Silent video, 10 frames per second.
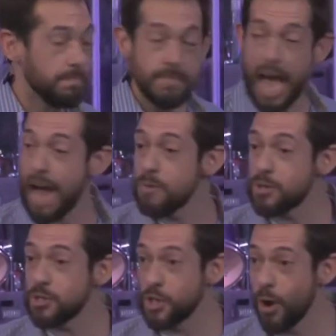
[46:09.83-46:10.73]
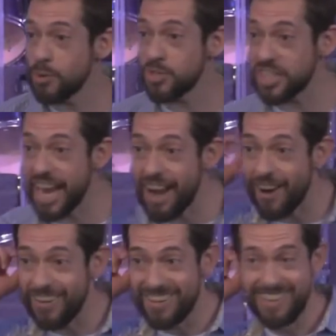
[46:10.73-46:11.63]
I was so
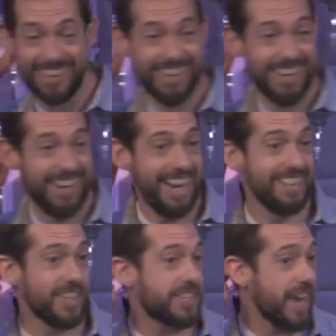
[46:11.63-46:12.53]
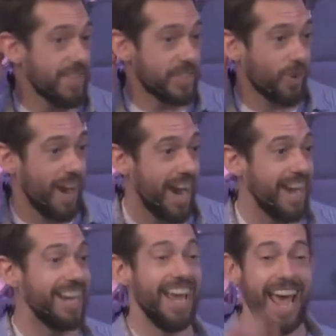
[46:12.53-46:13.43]
scared in the seventh
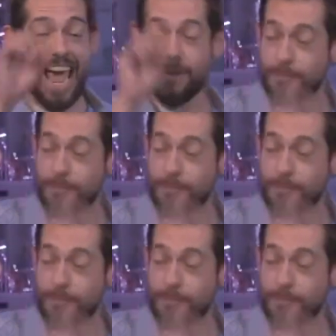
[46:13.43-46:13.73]
grade at